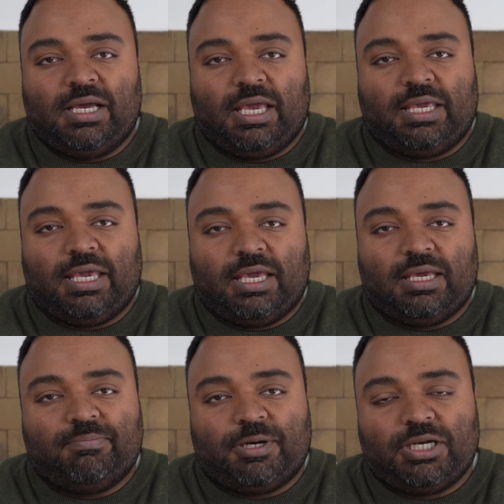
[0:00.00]

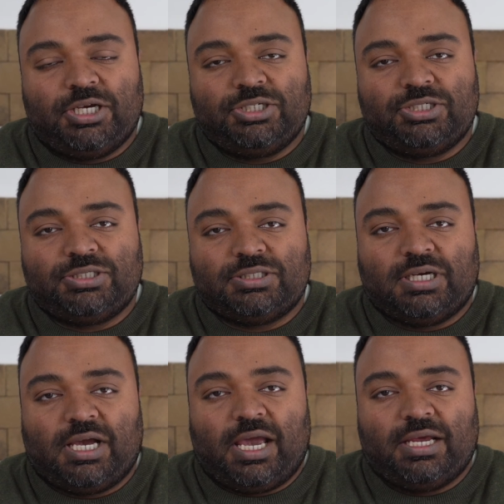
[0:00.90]
aka Pranesh,
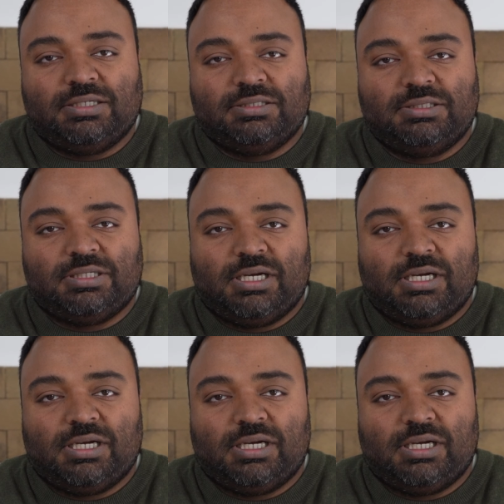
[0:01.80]
and